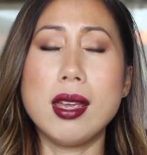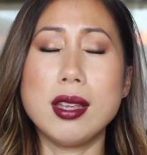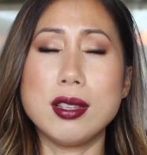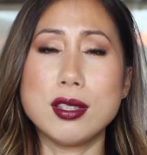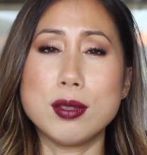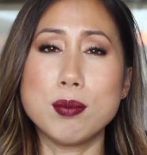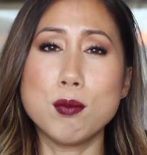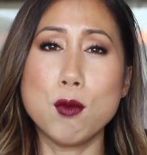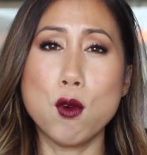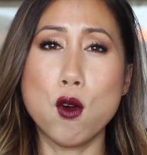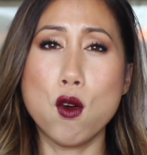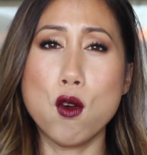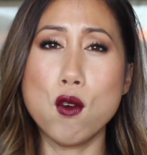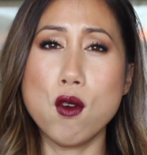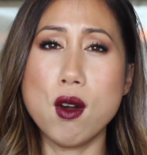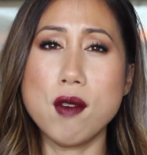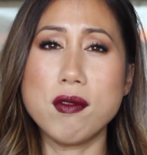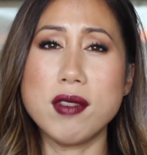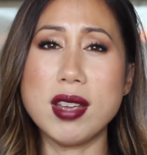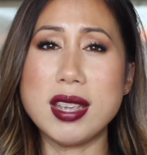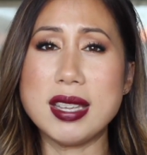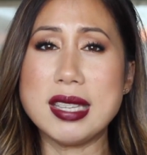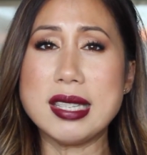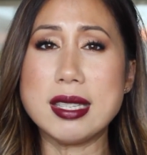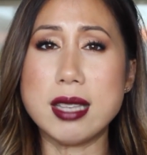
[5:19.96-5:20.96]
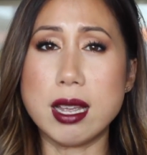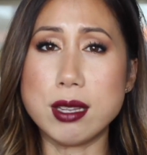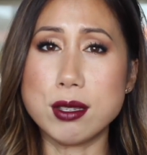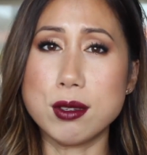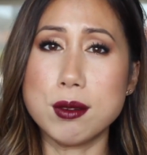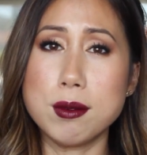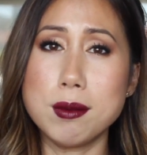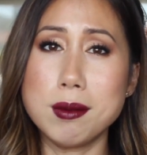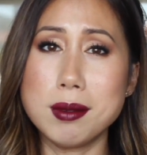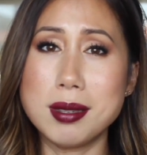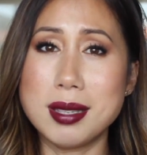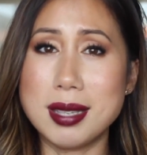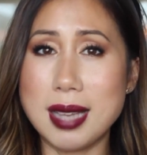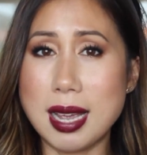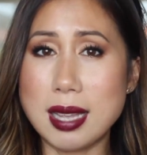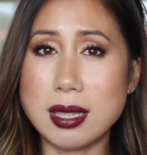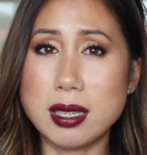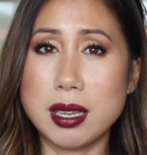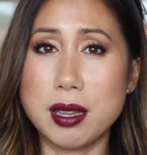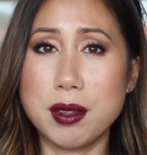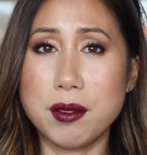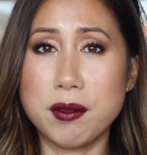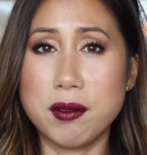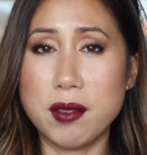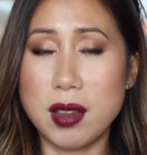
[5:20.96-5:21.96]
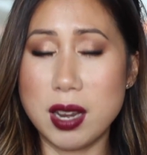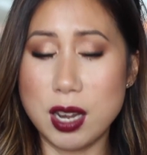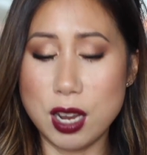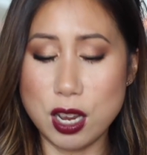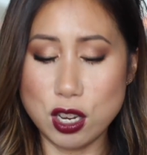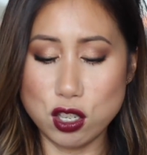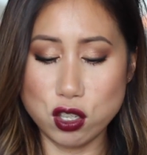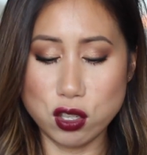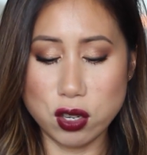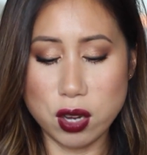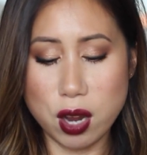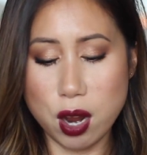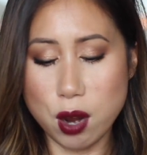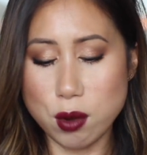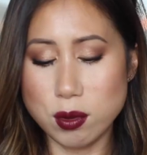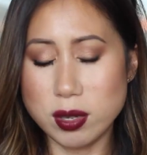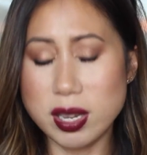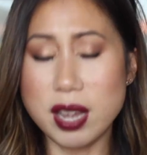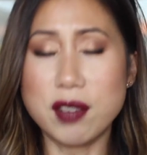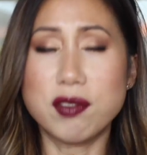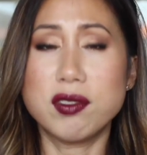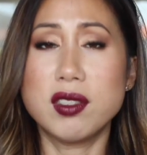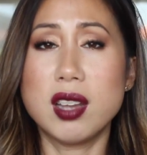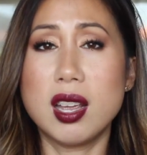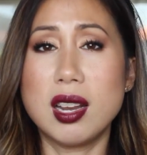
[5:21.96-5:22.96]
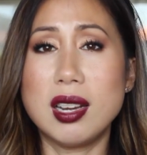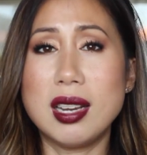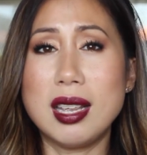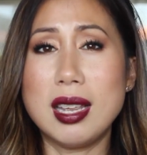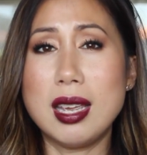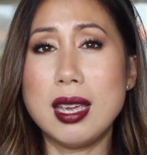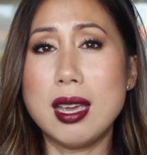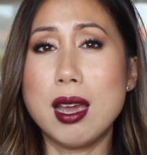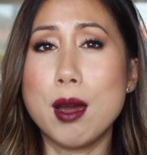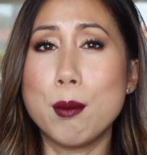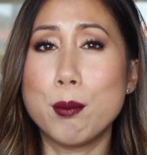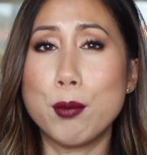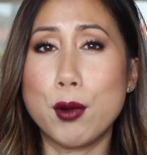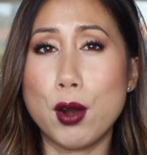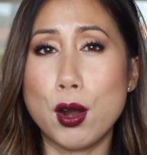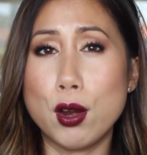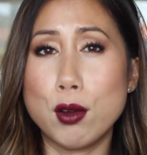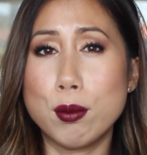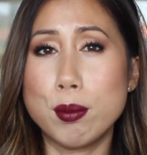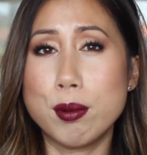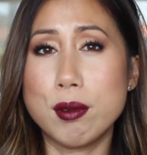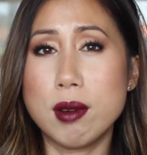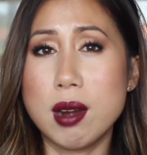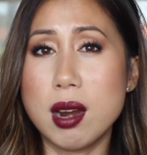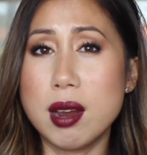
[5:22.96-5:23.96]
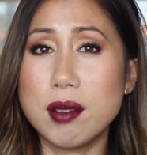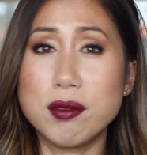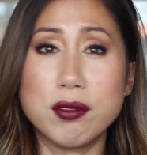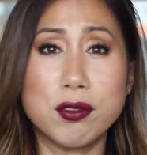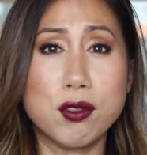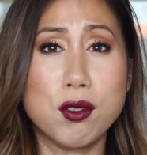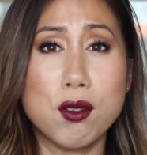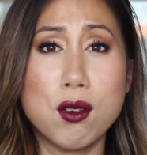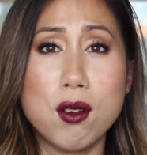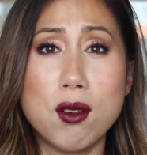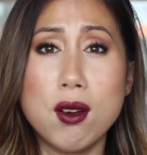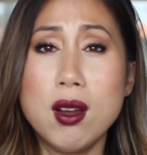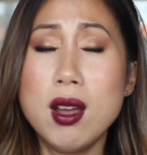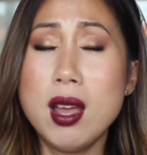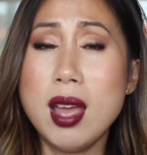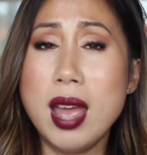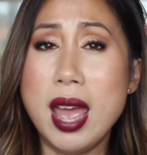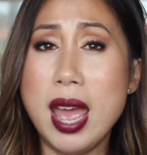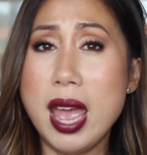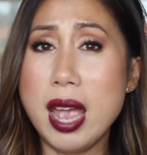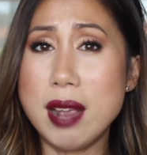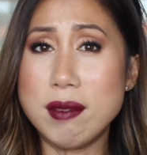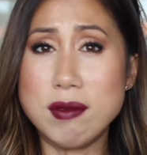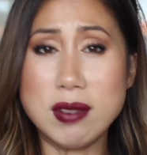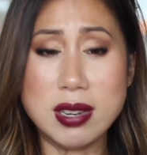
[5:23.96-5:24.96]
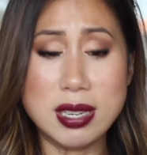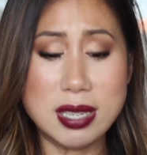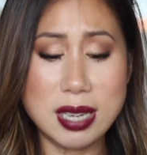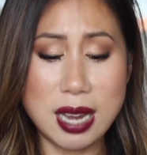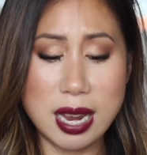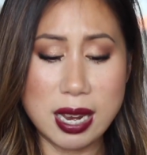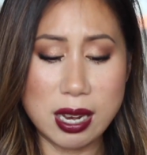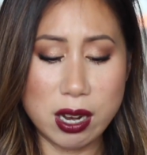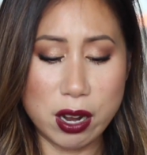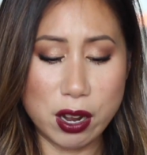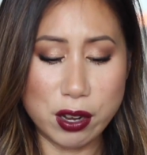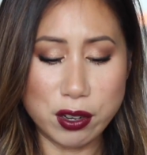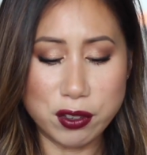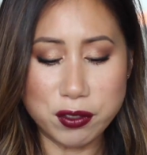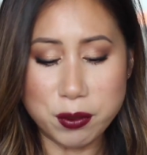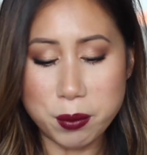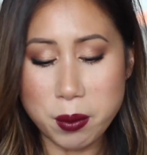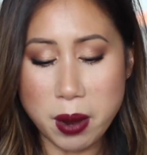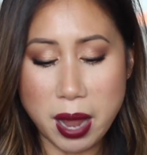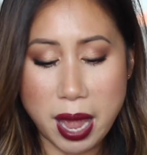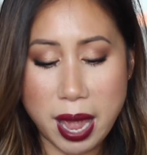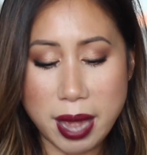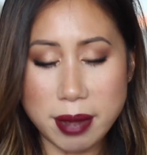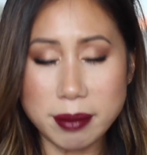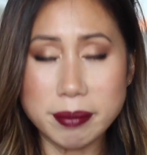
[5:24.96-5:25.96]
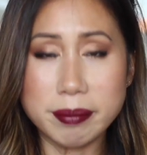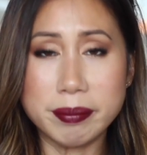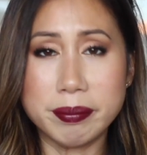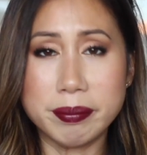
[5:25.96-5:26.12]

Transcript: It's more of a subtle satin finish, so definitely appropriate for everyday kind of wear.